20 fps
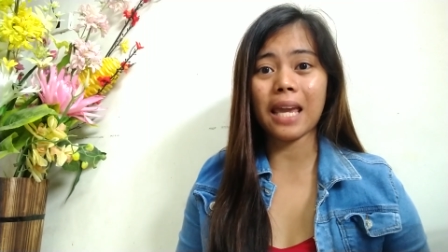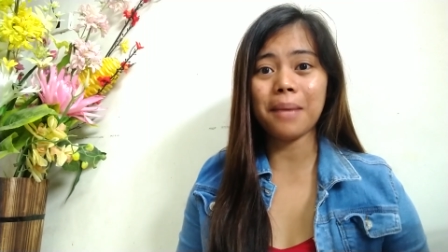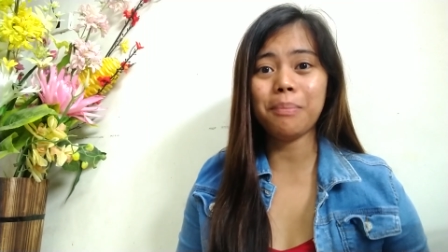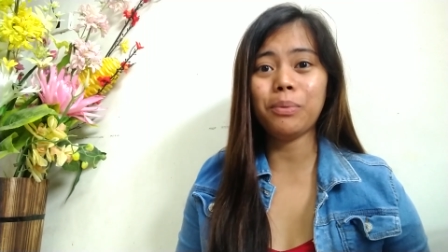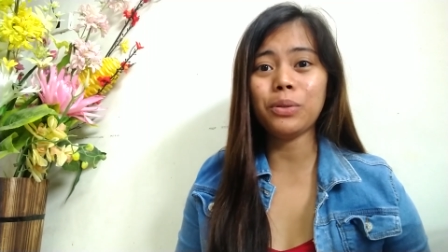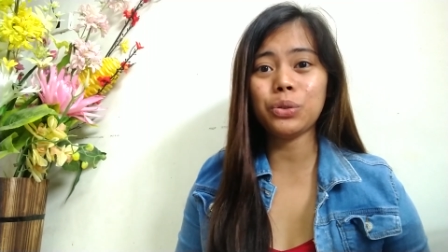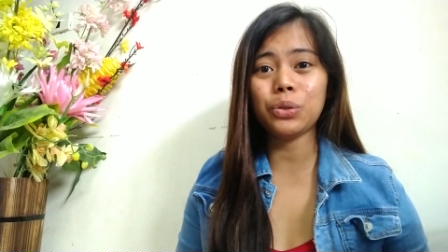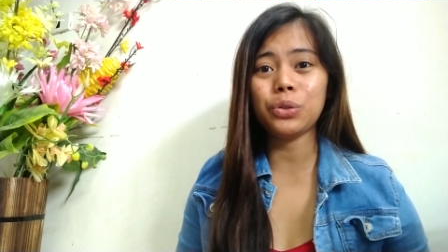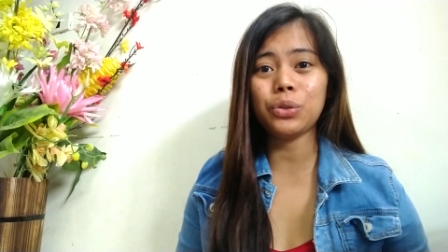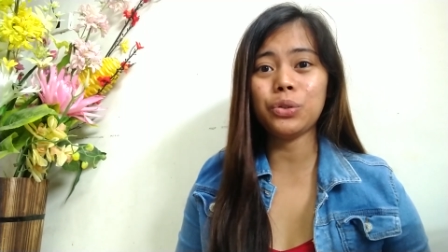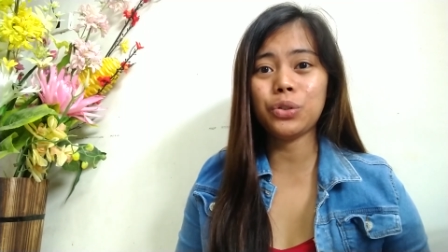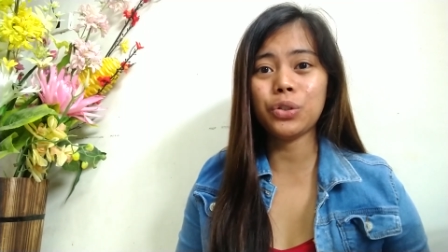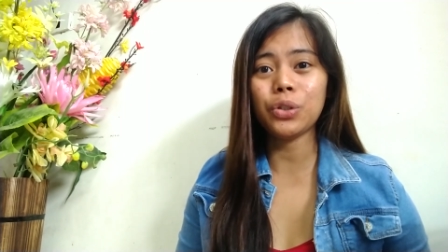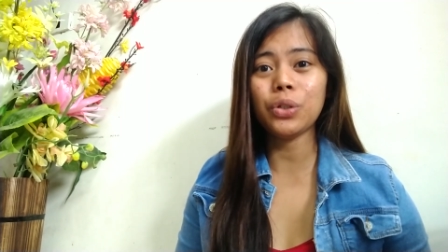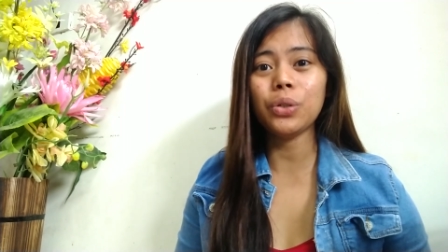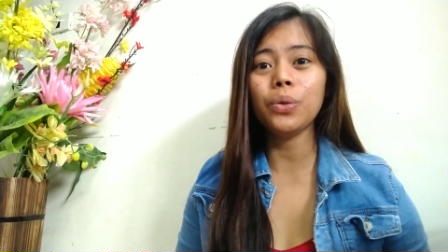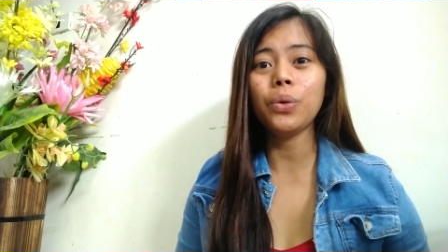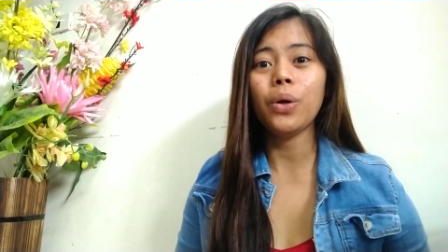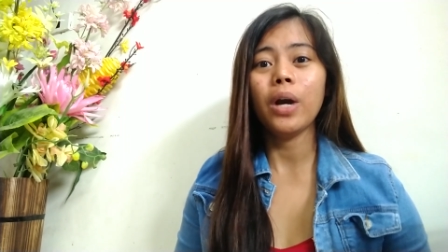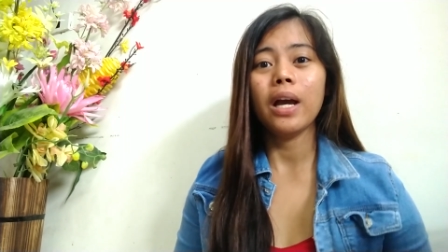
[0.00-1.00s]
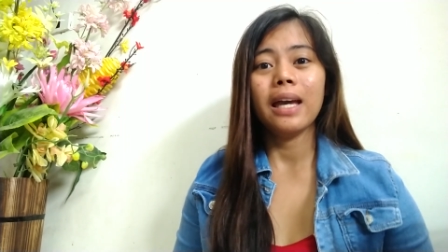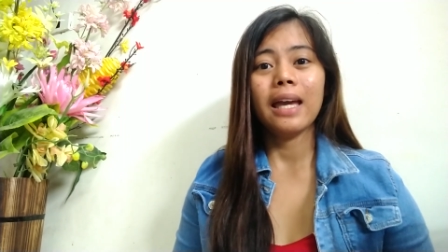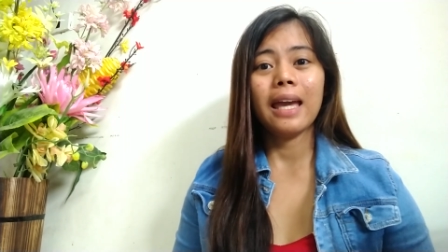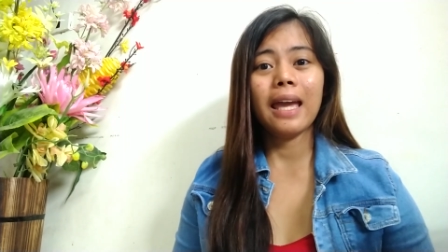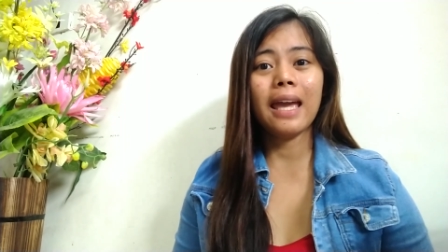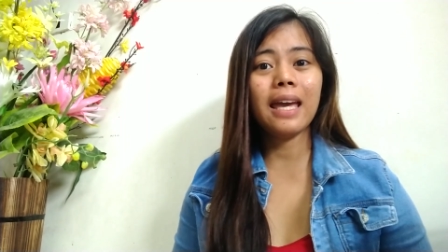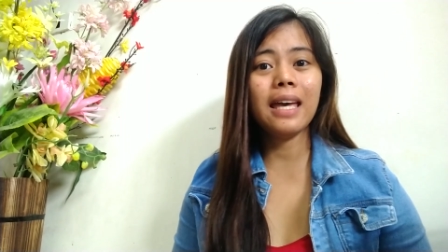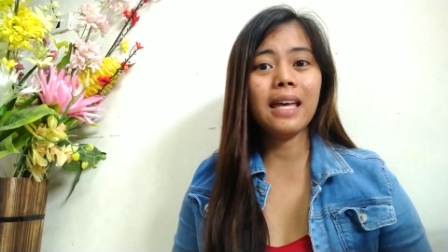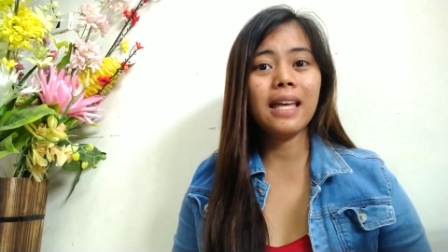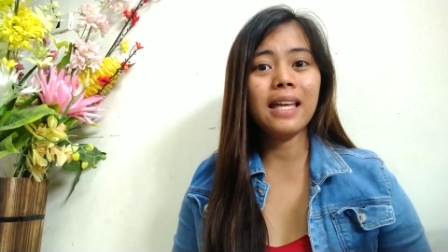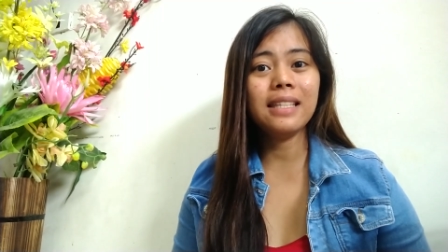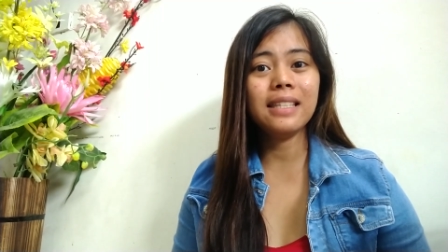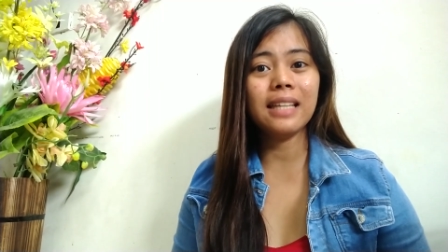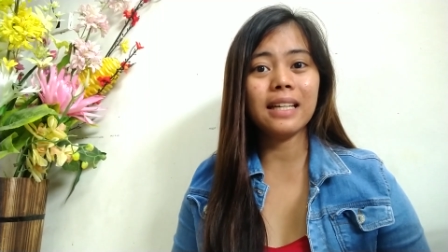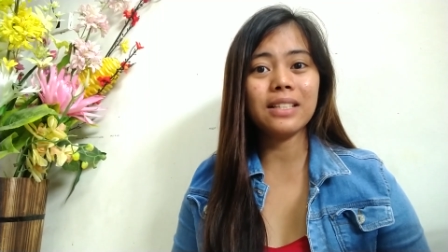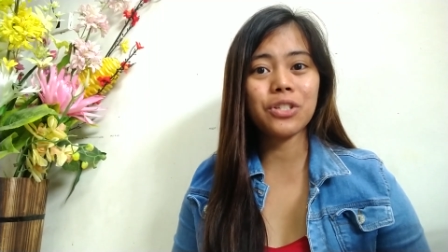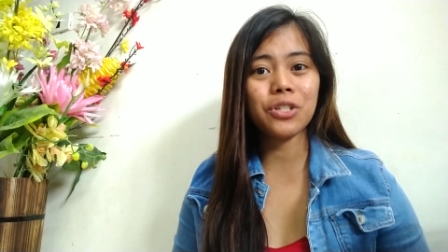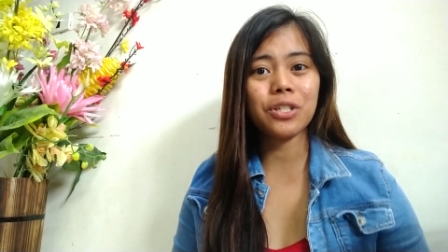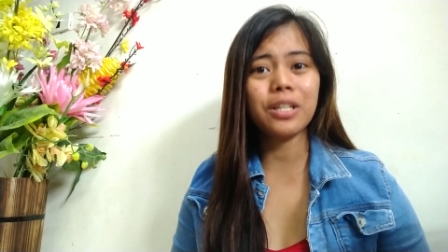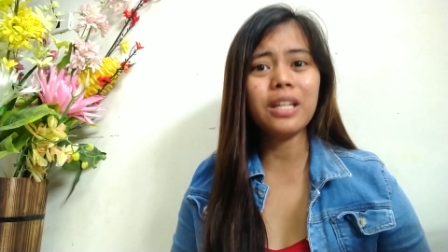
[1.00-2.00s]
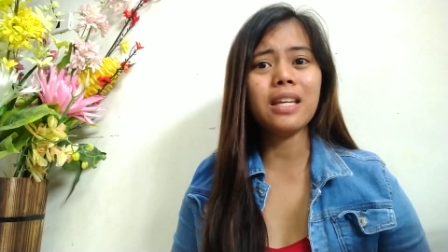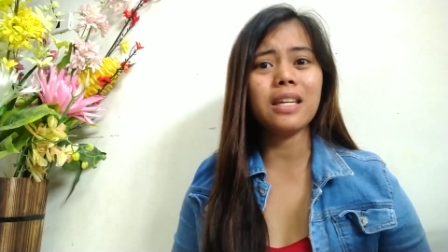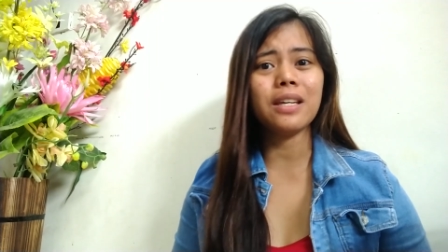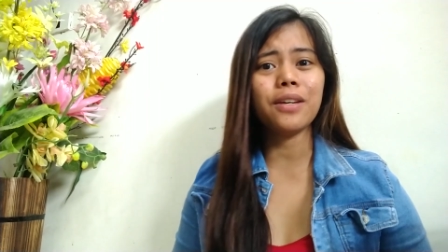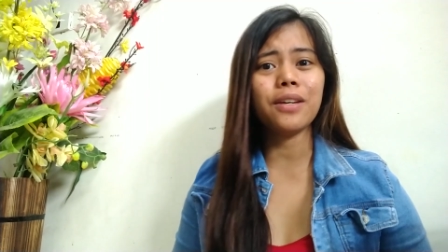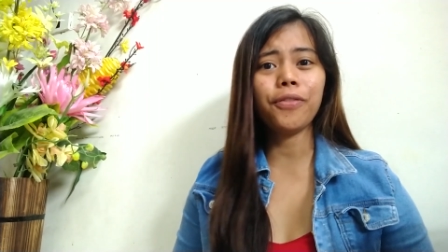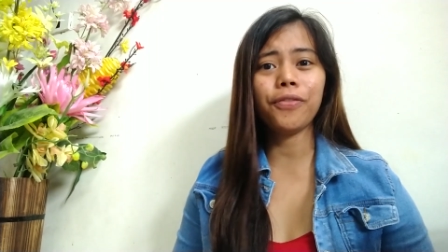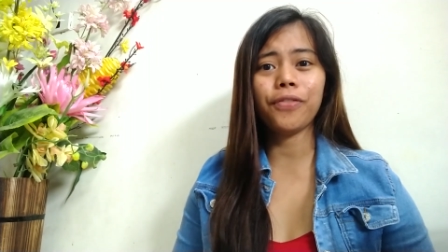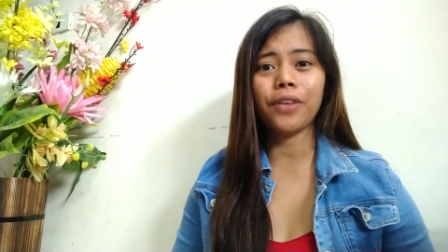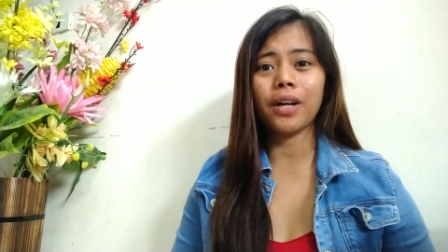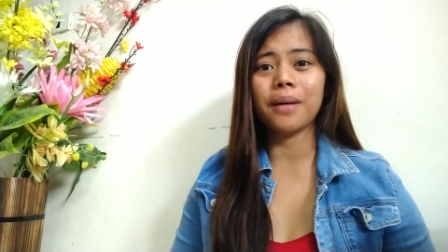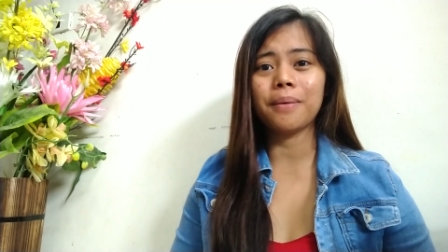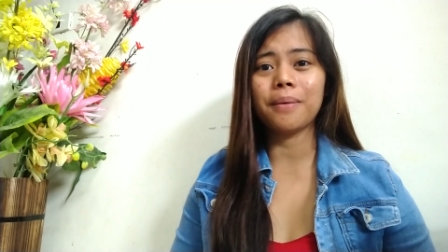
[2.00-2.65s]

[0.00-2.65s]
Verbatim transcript: able to do and achieve